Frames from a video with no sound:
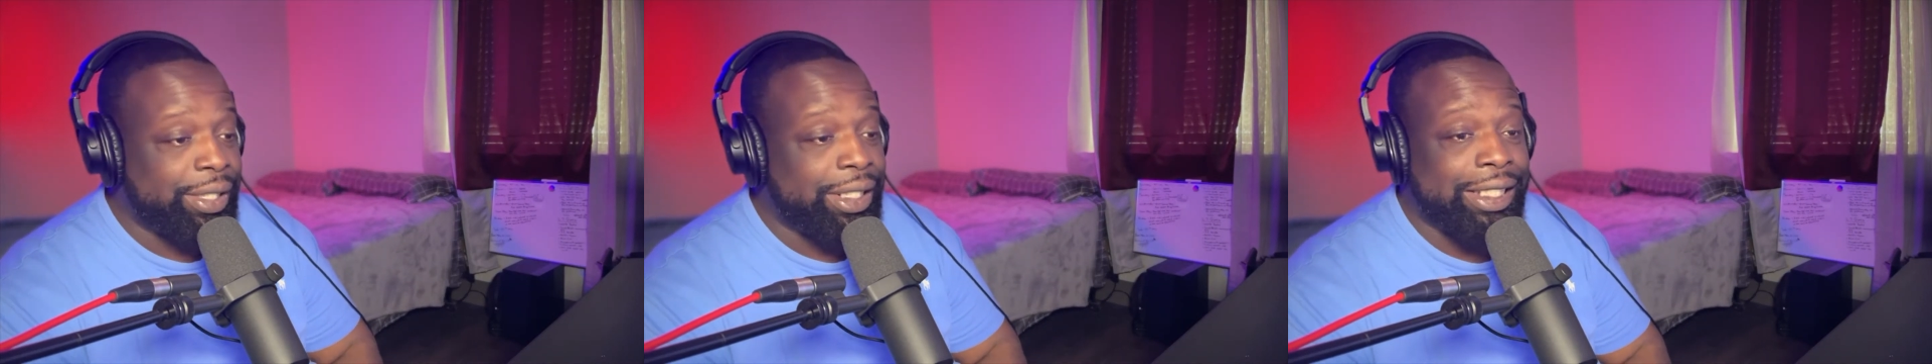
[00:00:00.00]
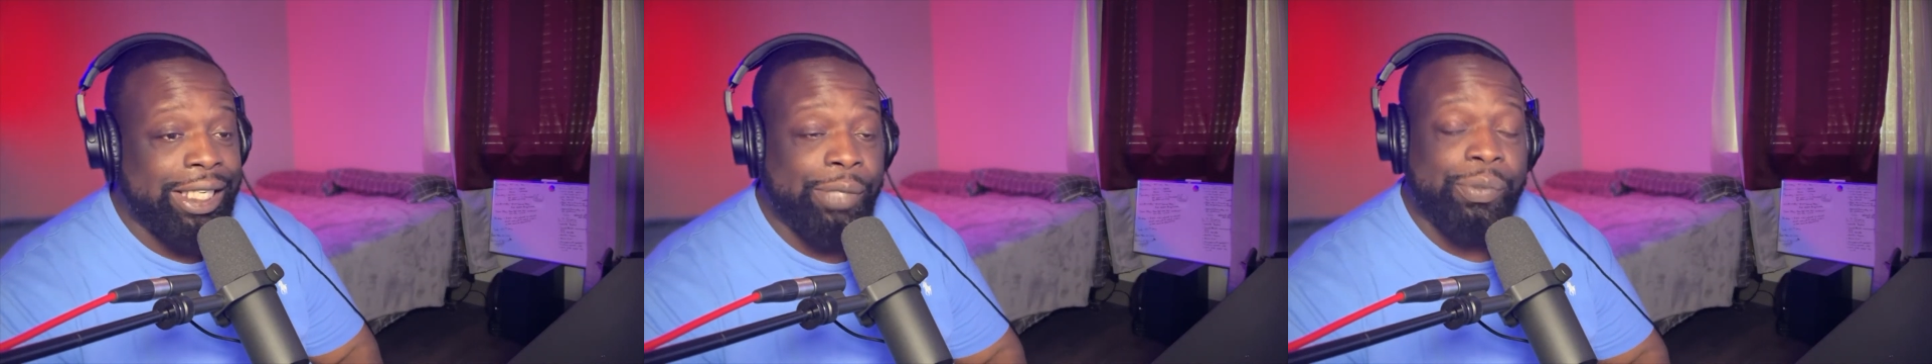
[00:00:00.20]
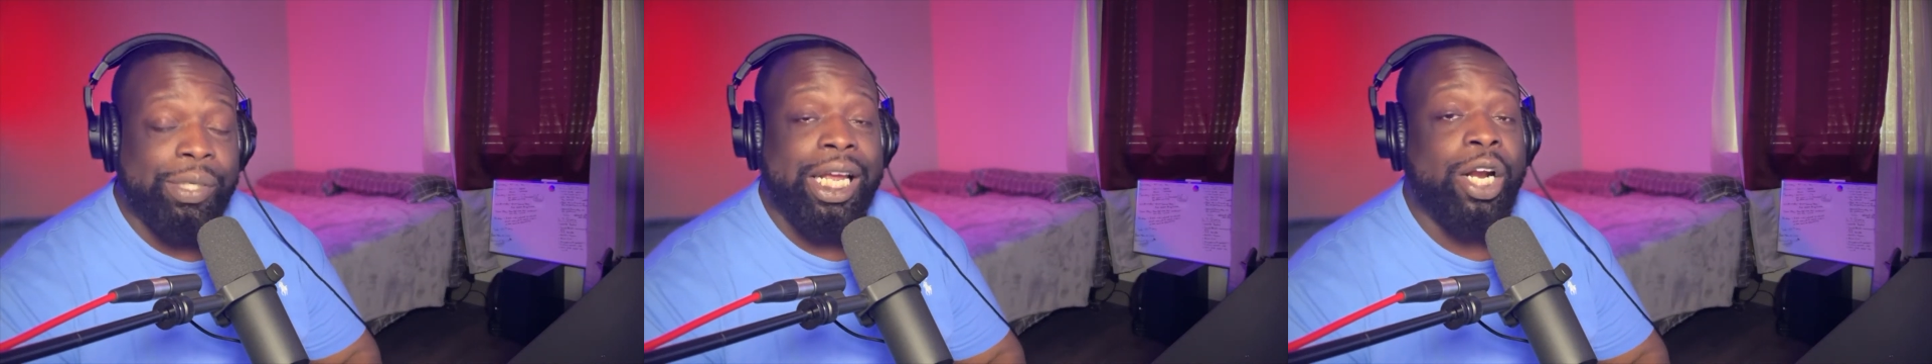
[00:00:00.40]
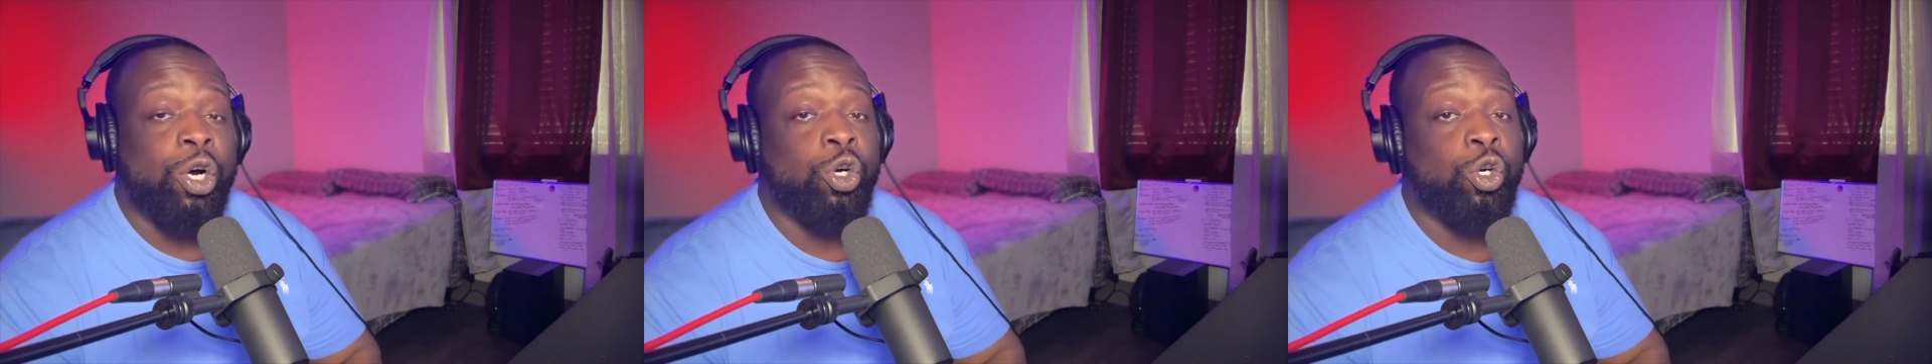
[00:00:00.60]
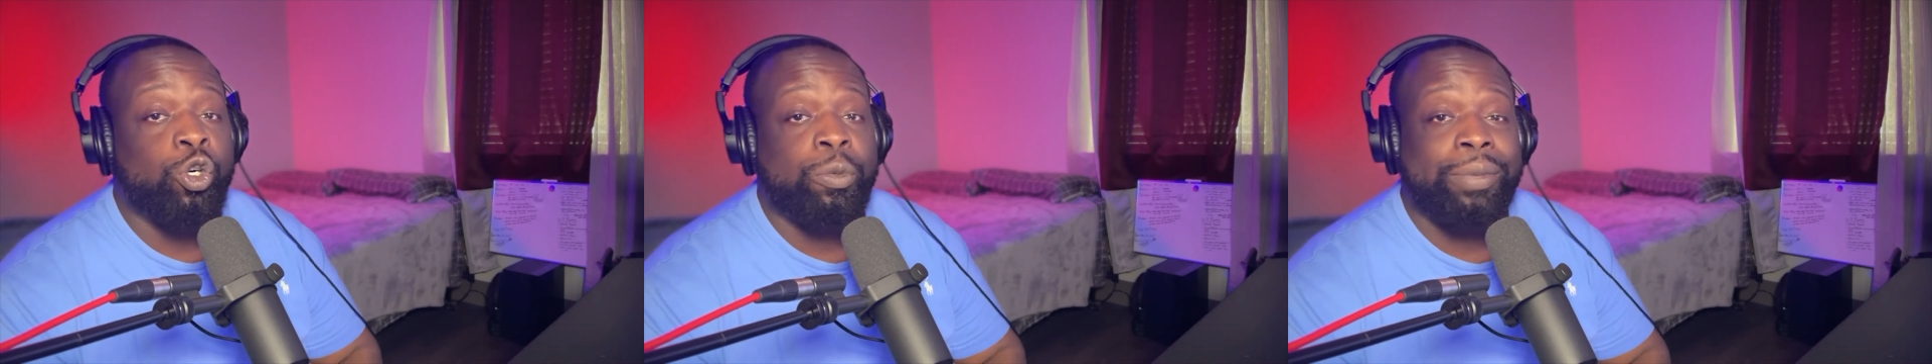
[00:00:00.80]
Today we got an
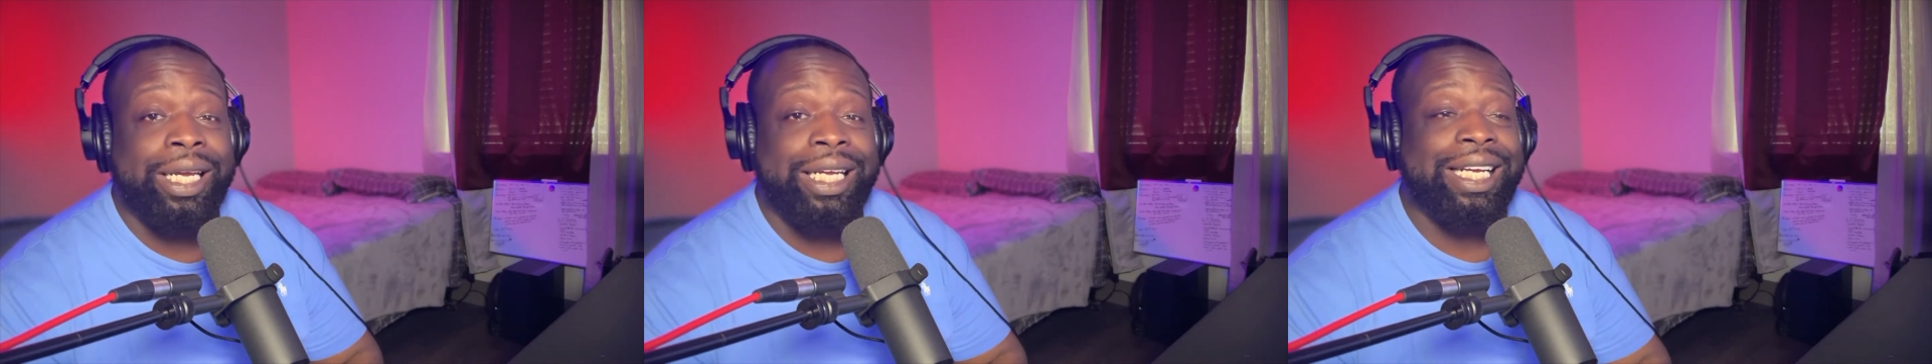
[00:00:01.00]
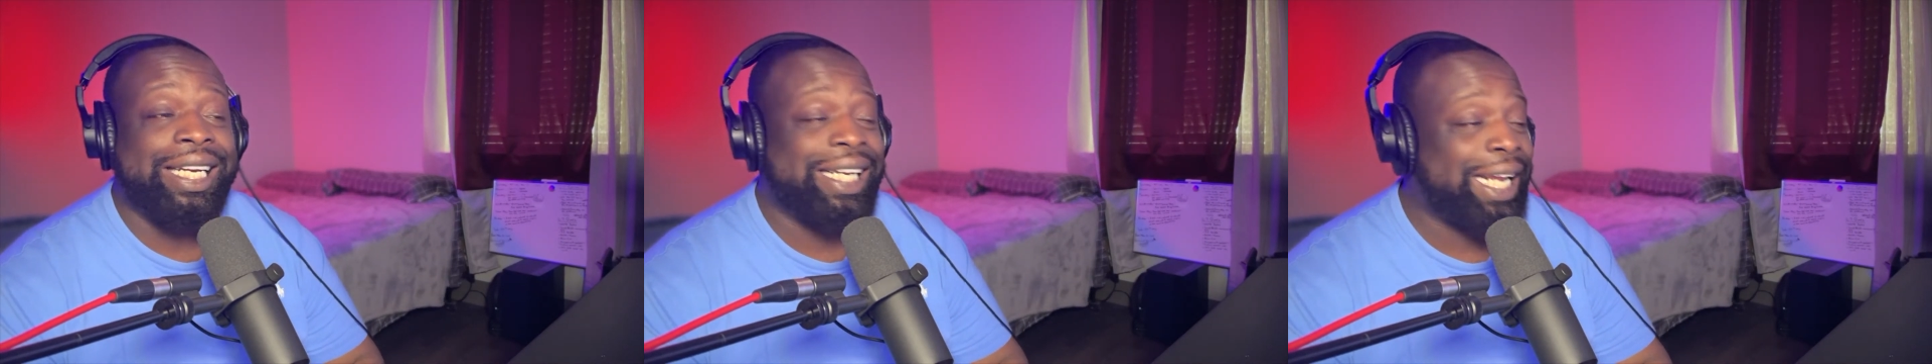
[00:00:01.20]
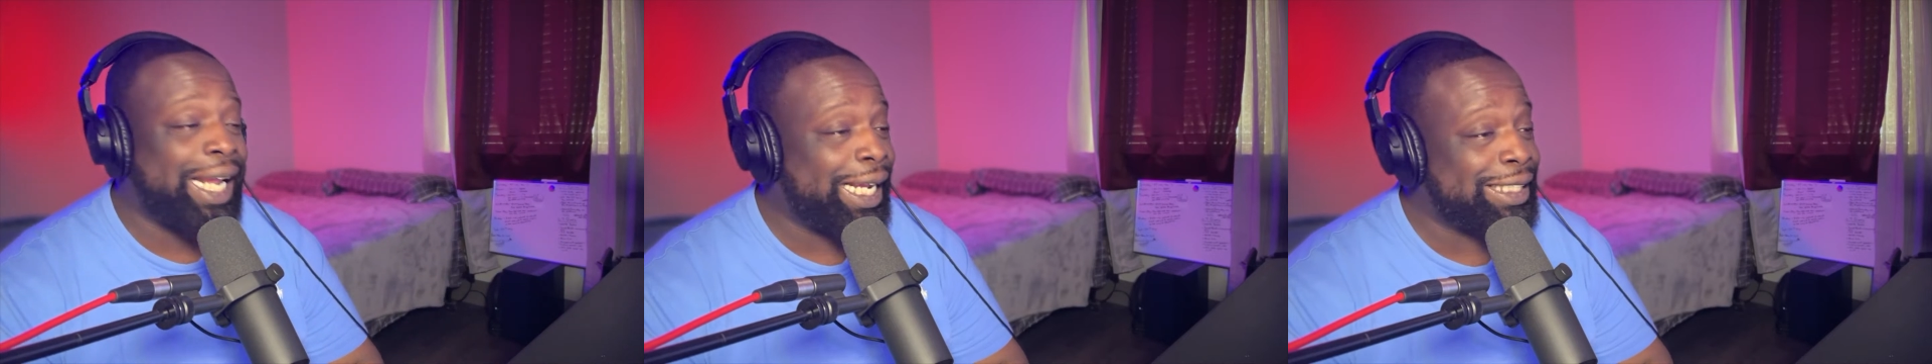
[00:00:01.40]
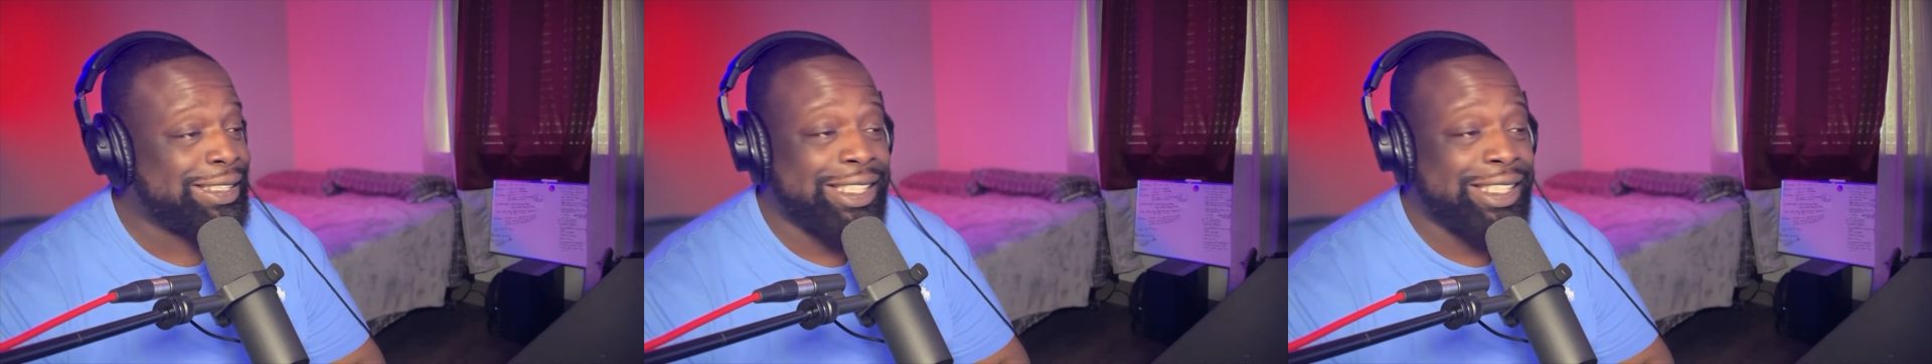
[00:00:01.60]
old man at a gas